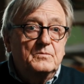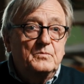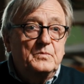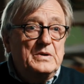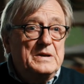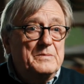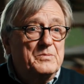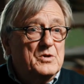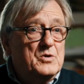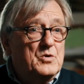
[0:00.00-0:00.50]

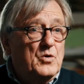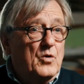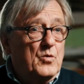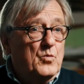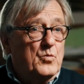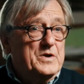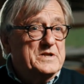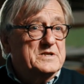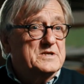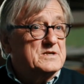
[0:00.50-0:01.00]
people call
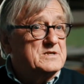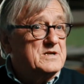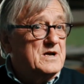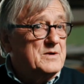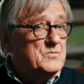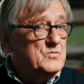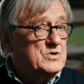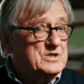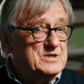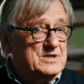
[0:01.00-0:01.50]
winter
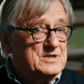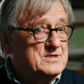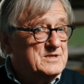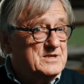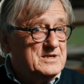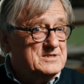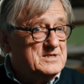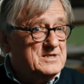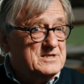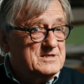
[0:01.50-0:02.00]
time, which doesn't
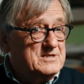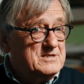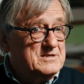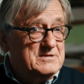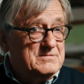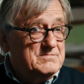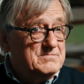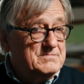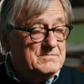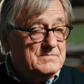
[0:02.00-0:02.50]

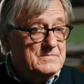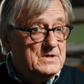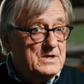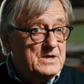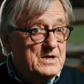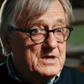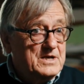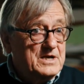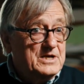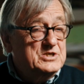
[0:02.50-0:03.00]
exist.
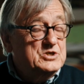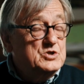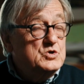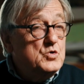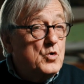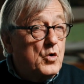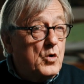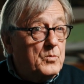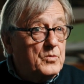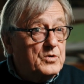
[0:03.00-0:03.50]
It's
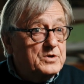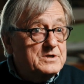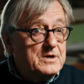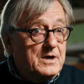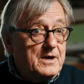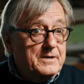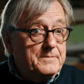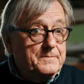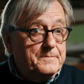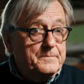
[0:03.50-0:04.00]
normal
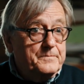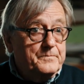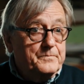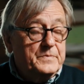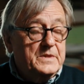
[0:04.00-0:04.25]
time.